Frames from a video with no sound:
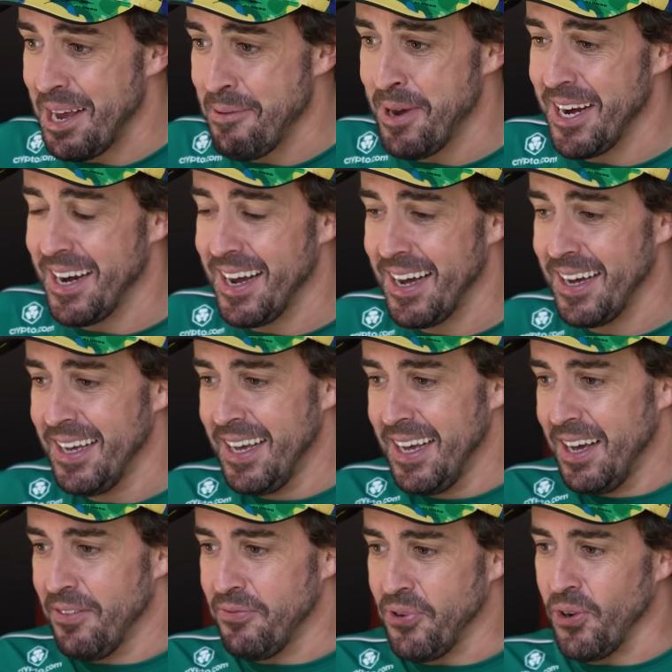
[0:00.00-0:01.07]
I mean, uh,
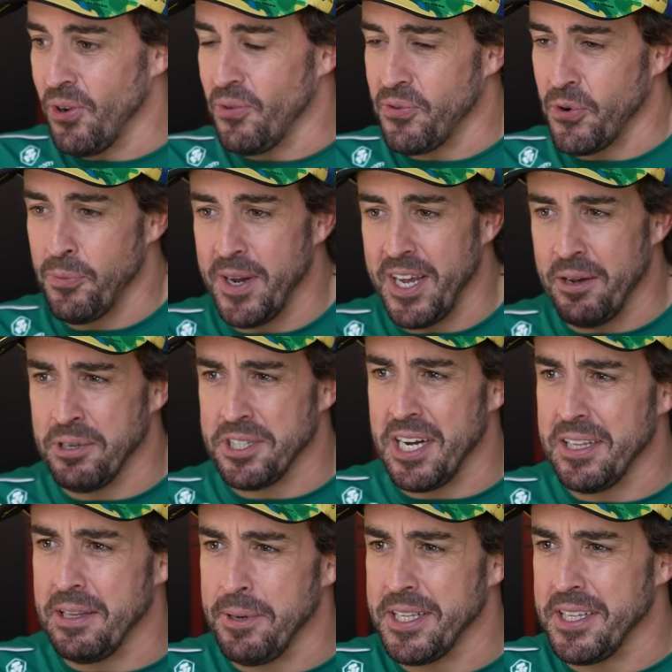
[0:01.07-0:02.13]
for for me, it was a
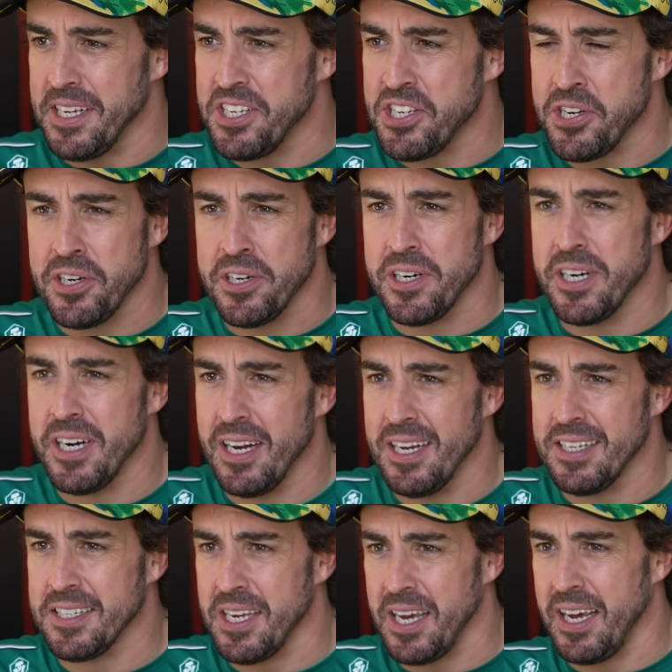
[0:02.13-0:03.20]
little bit easier.
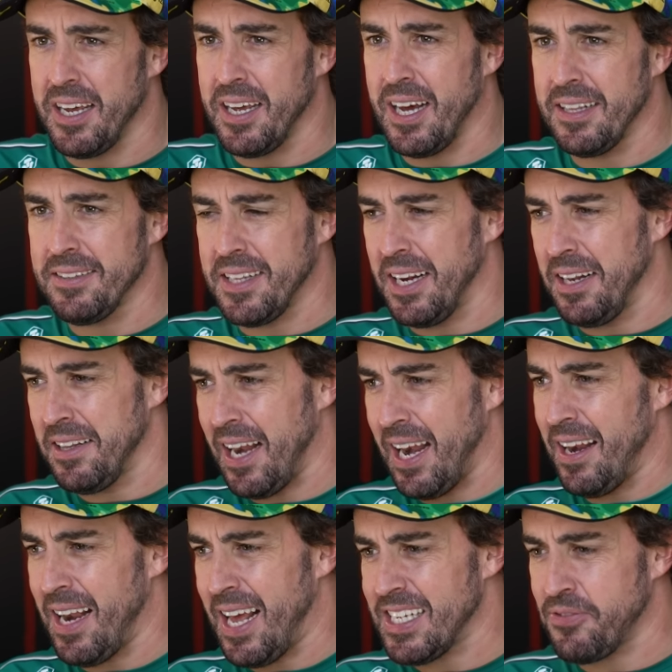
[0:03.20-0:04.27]
Let's say until the
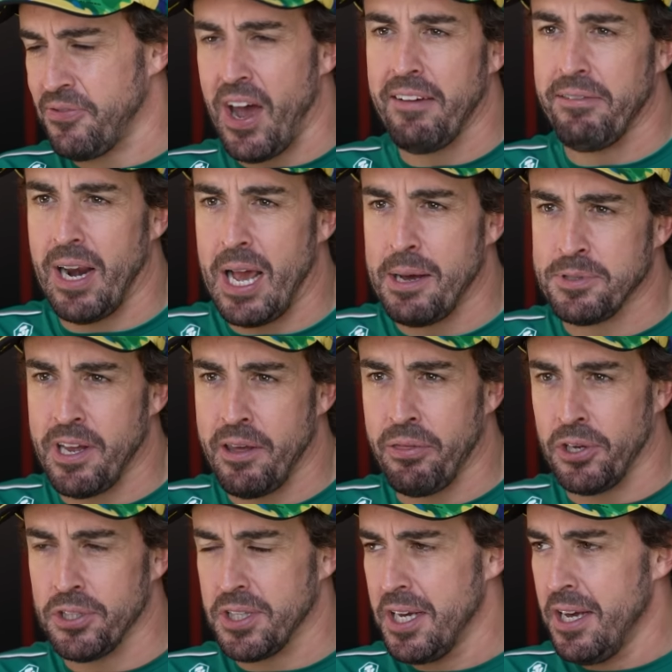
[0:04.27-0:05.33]
last five laps, I
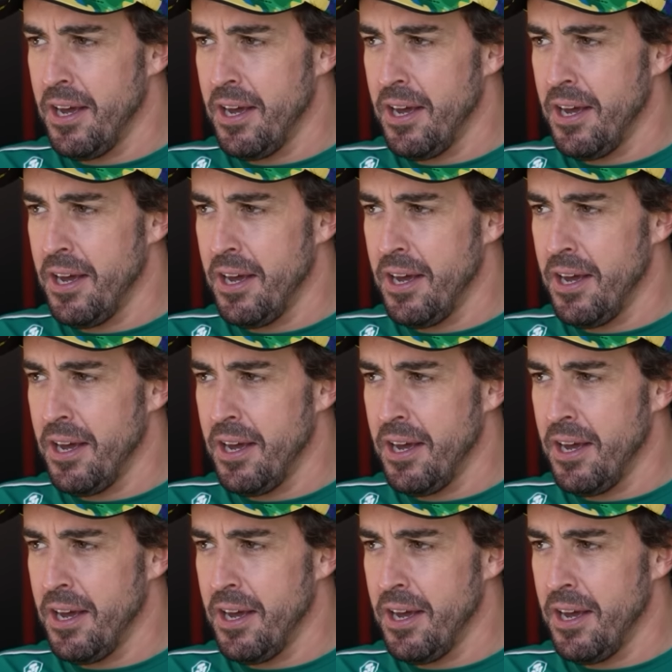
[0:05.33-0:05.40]
thought